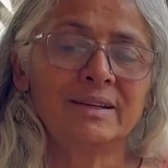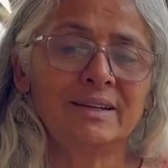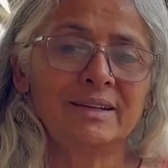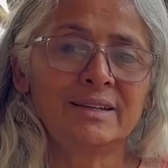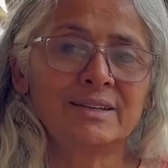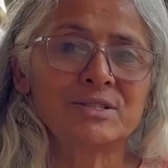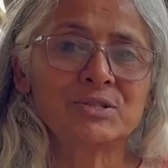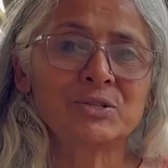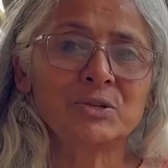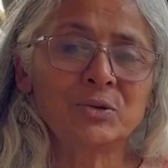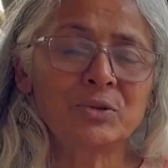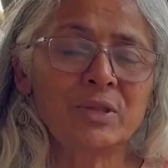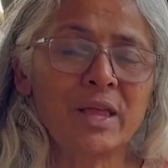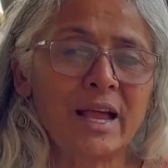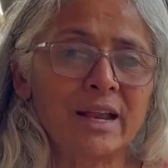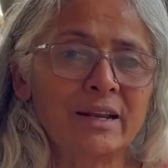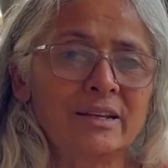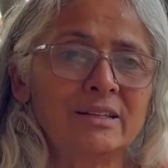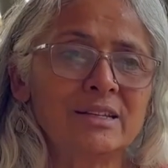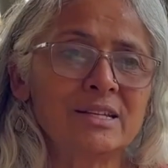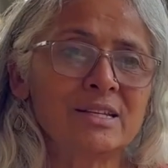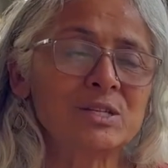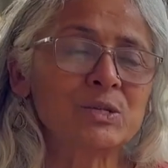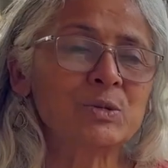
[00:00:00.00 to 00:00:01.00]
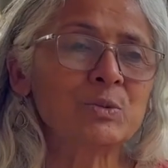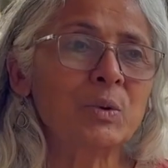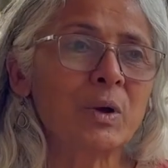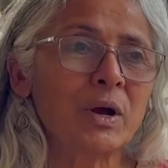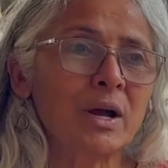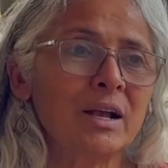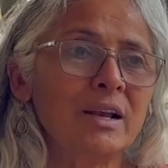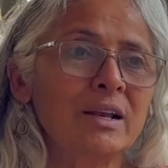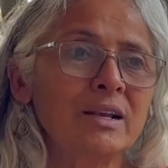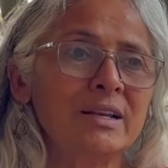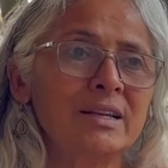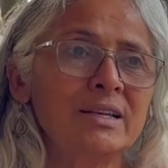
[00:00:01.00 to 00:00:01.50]
so that this
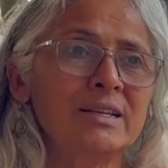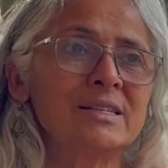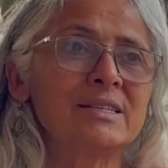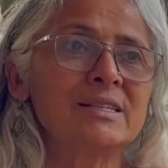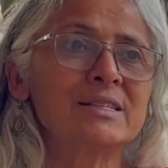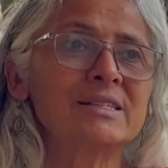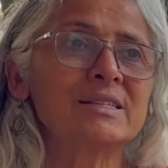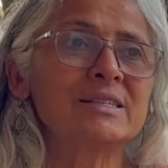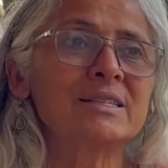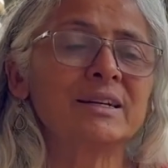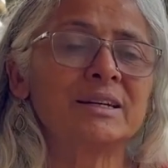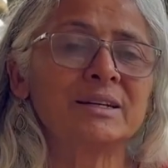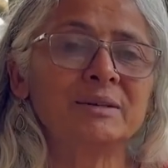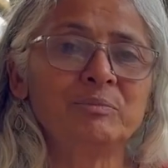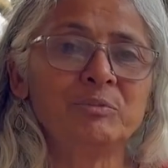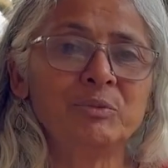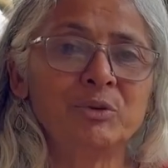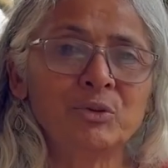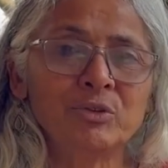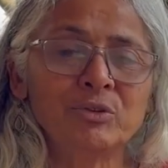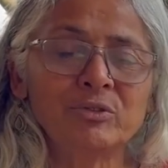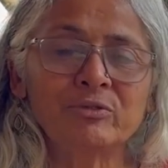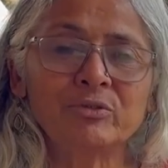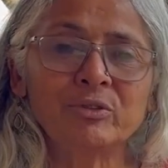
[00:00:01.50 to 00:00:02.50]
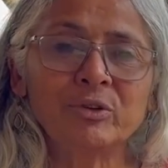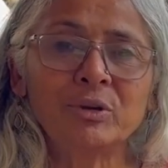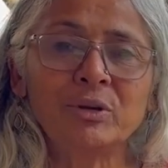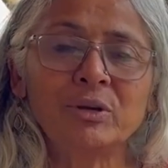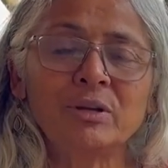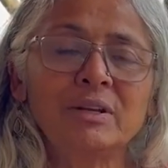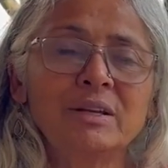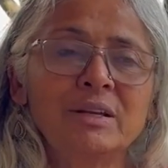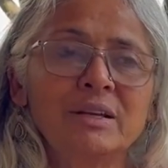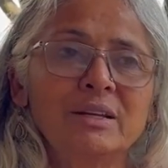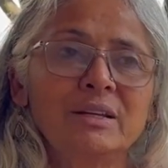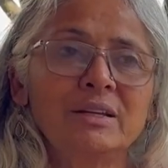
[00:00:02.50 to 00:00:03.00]
world is beautiful,
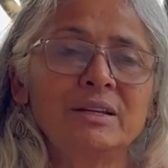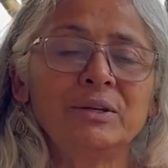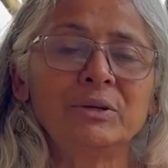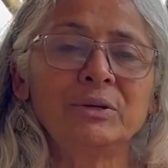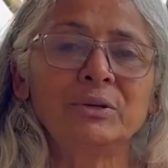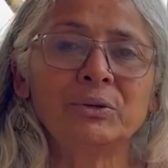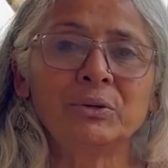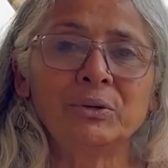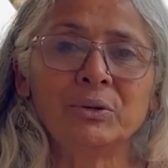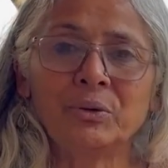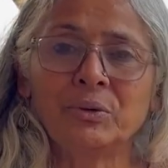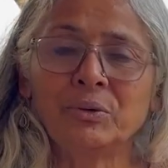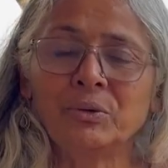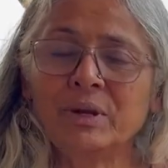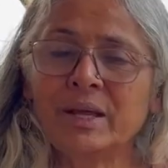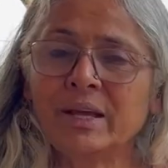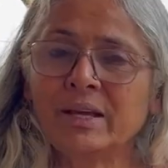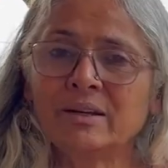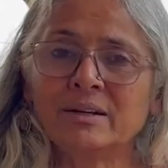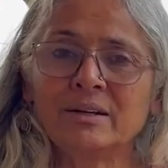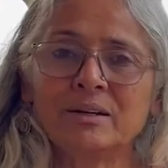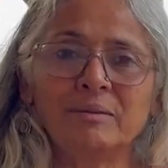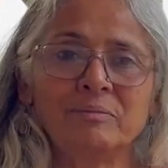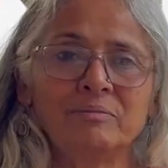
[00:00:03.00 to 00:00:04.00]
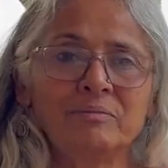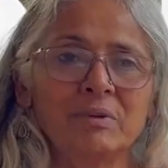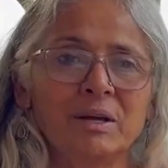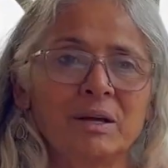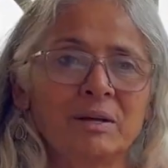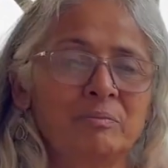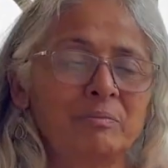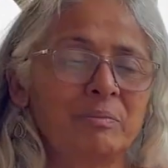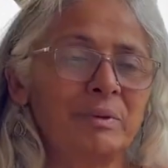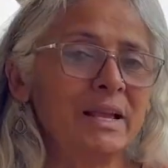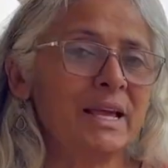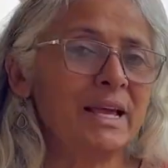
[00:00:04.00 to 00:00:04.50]
like a
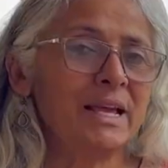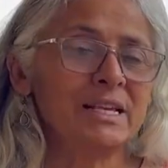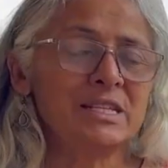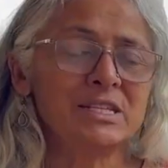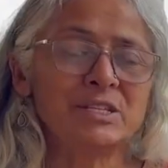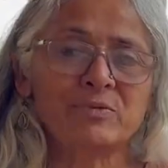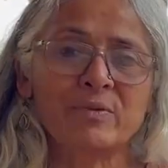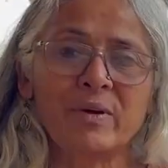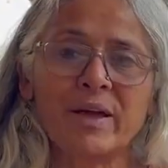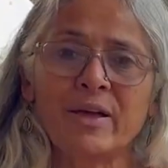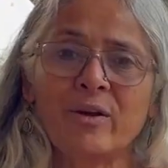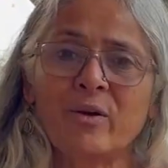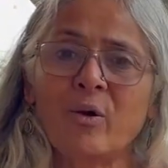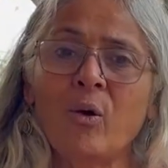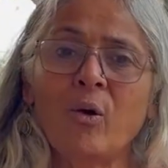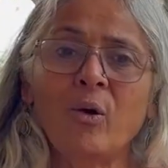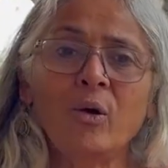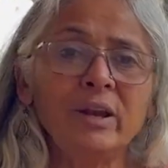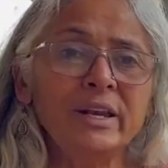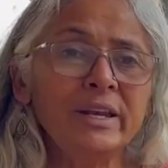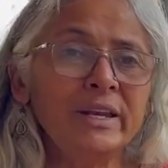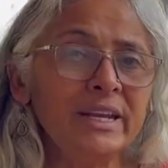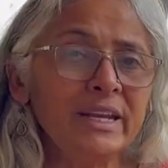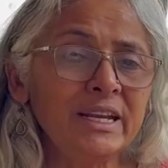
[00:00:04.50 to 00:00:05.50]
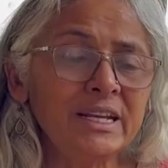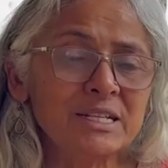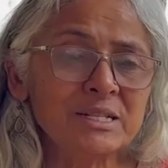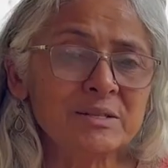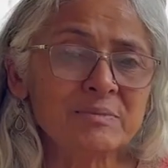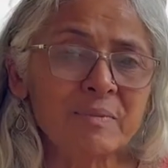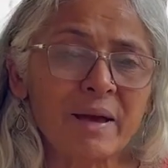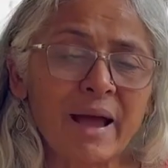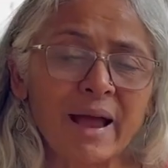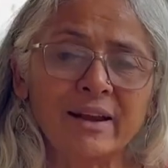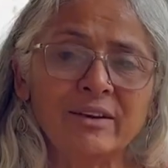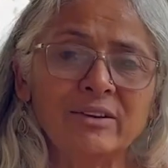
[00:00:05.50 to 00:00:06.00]
place where all needs
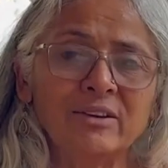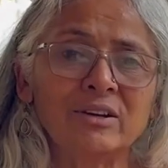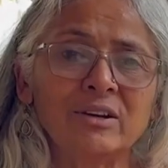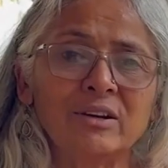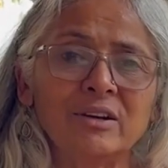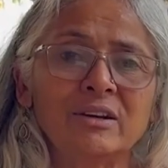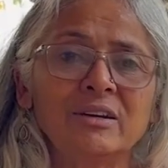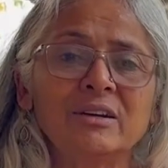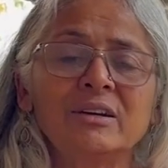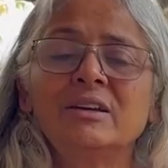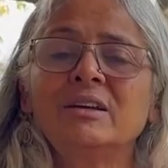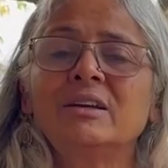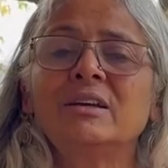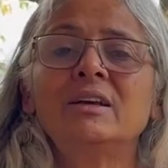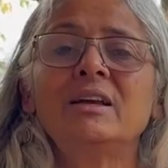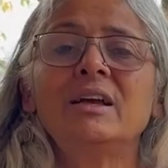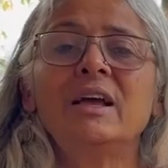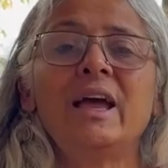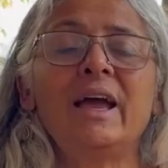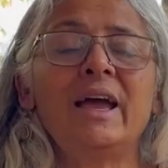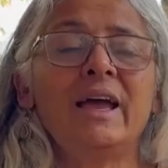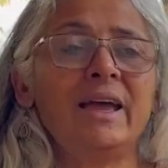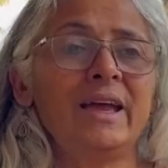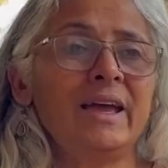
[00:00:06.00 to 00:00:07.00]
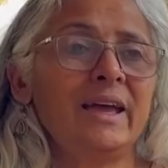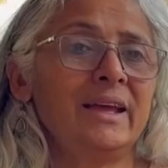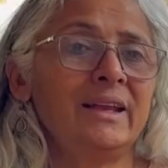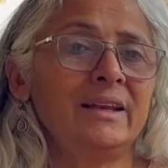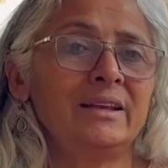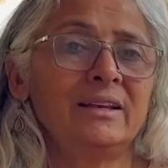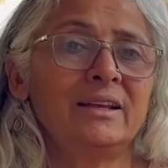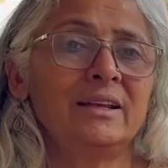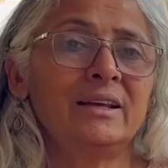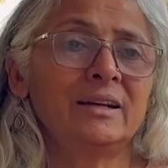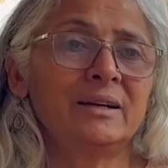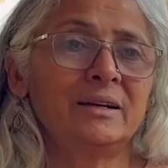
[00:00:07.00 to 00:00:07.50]
matter,
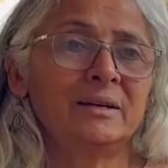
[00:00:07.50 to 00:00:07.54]
and